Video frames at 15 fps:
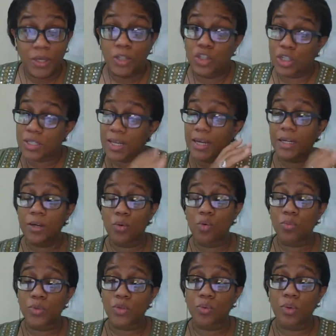Just like the
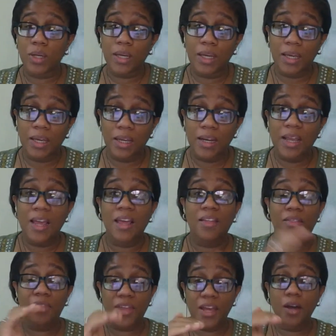homeschooling kid,
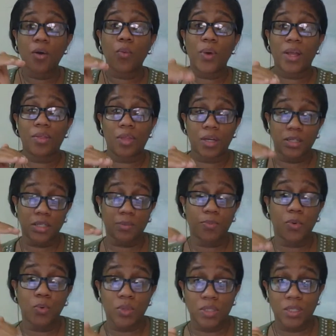they are where they're
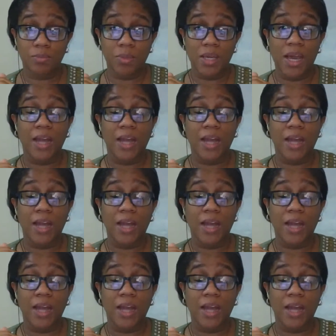supposed to be.